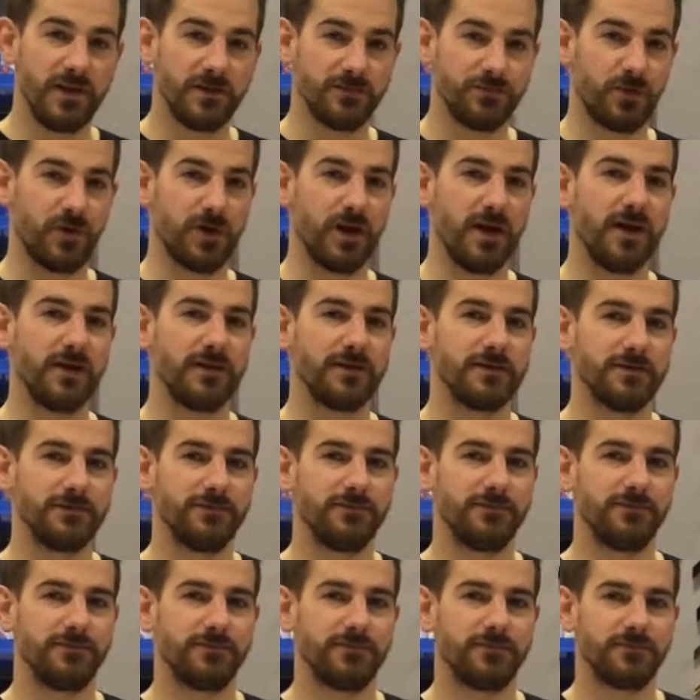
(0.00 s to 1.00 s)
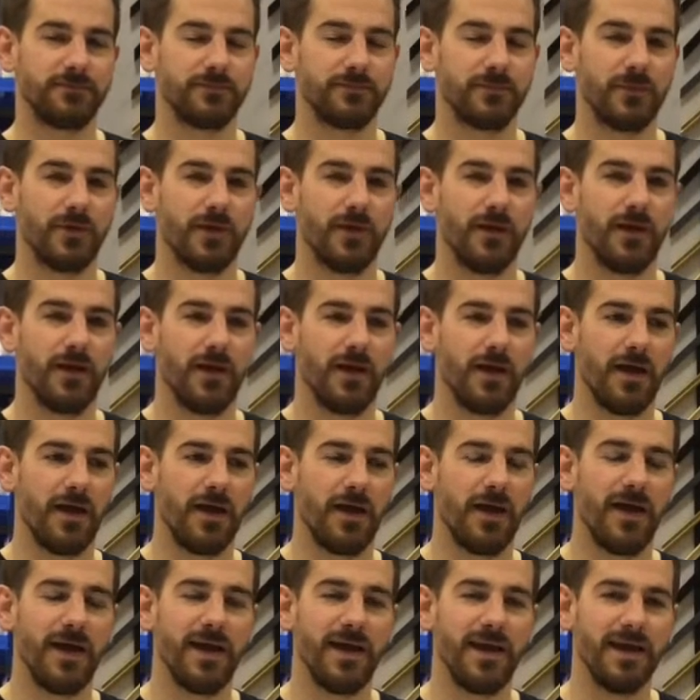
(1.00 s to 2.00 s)
This product
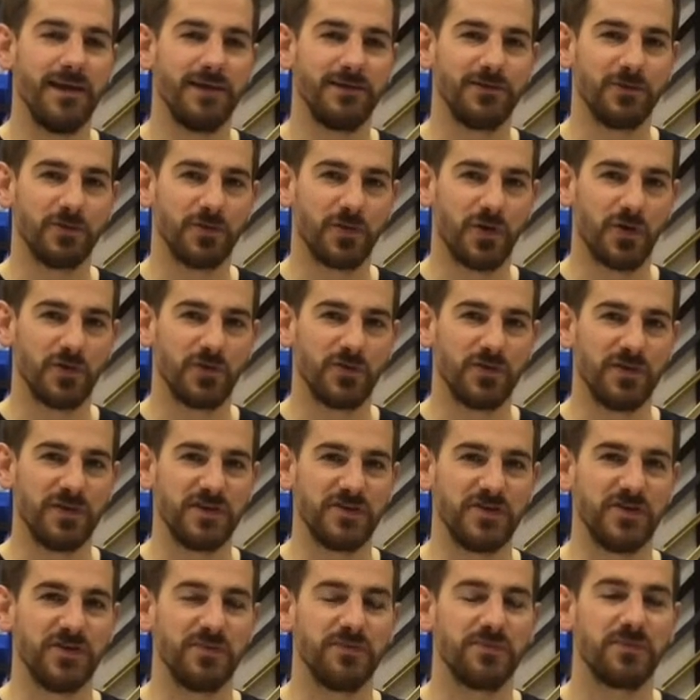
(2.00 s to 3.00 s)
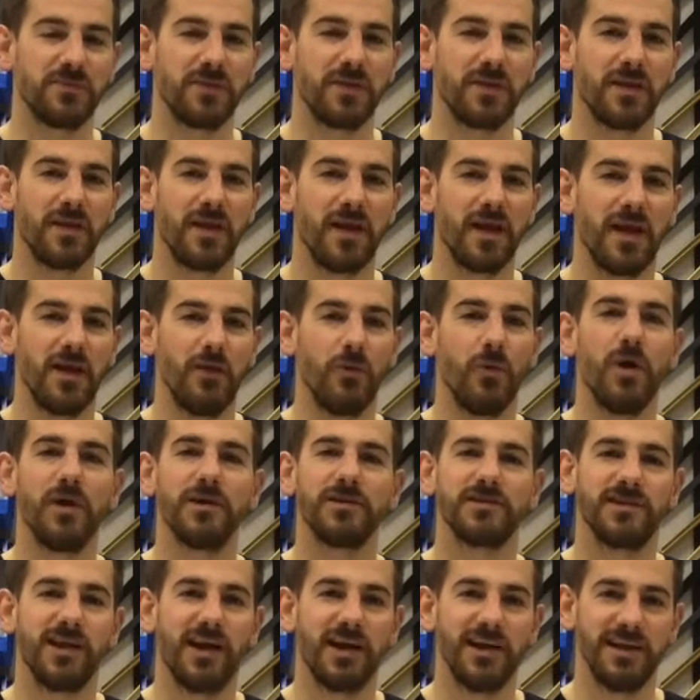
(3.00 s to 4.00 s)
is called ContraVision. It
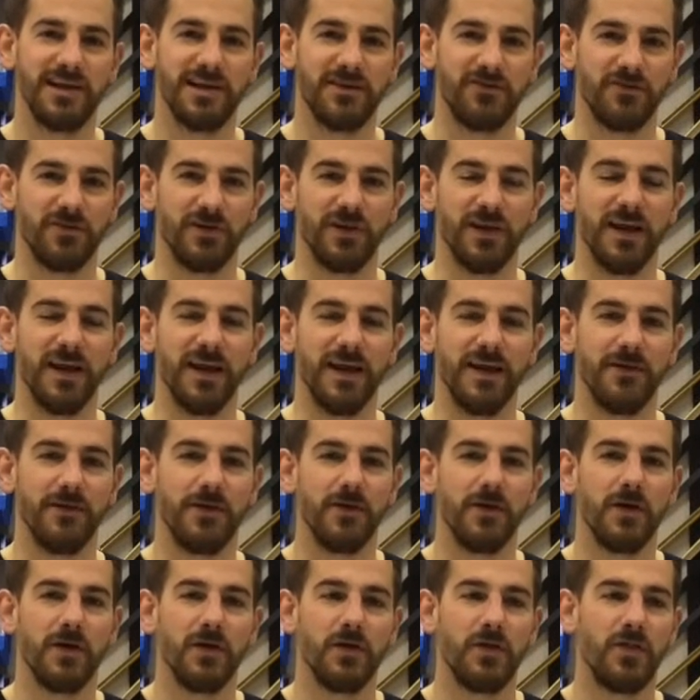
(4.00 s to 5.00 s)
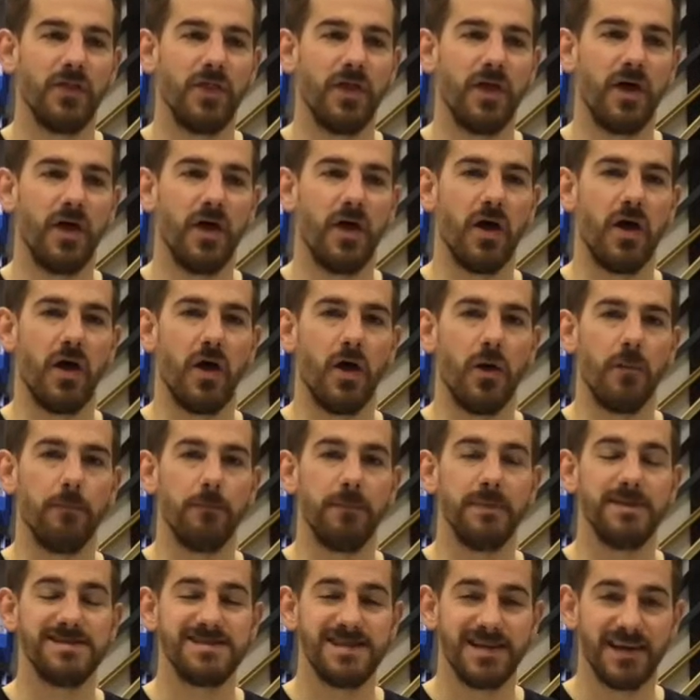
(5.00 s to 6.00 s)
works slightly differently. The
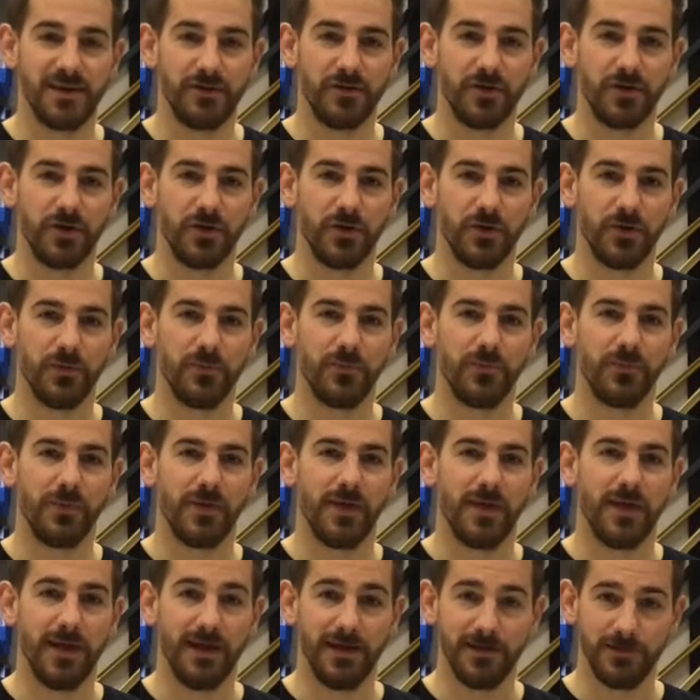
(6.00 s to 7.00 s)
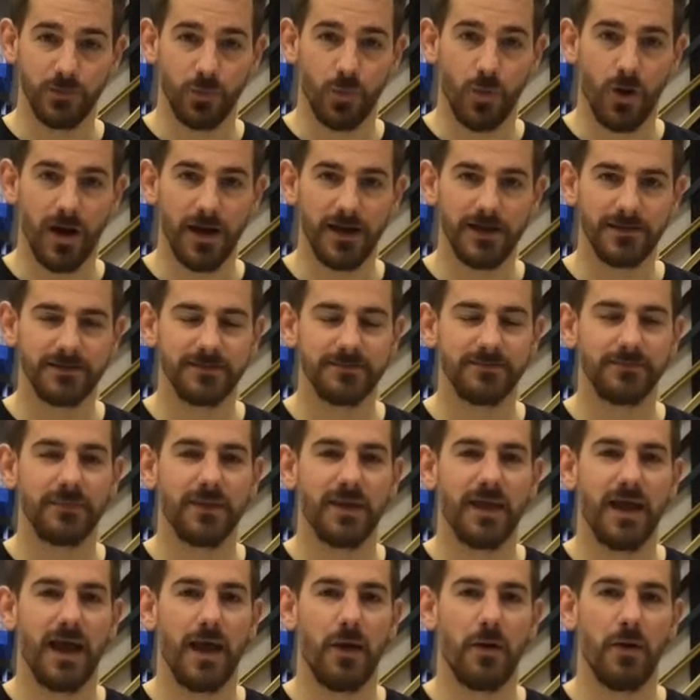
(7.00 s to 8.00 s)
material is white,
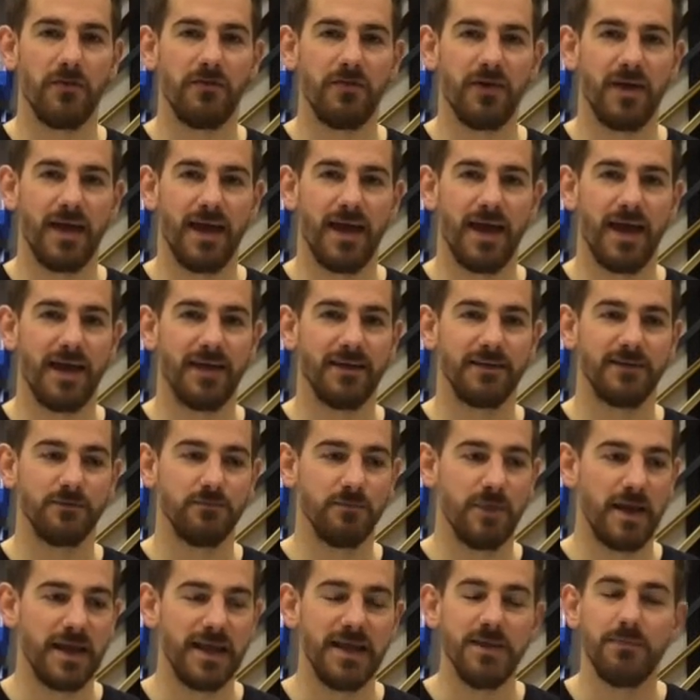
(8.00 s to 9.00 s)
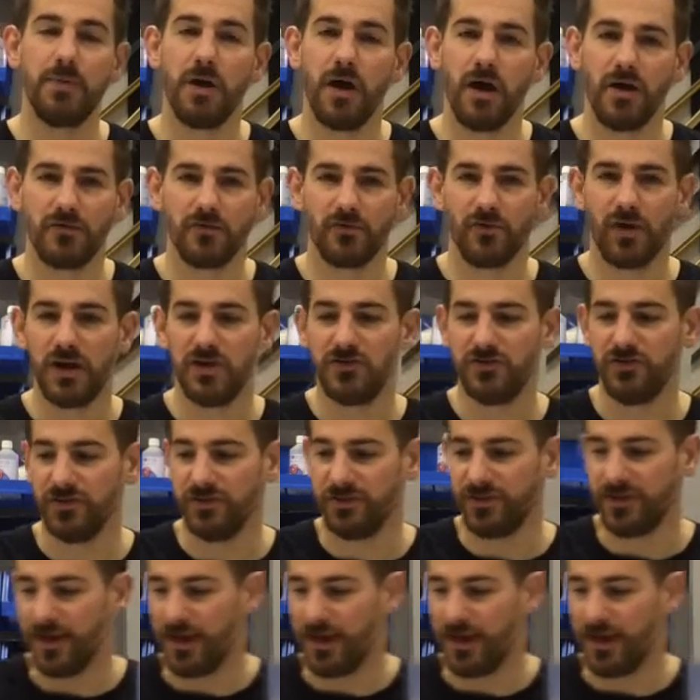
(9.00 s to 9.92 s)
however it has many perforations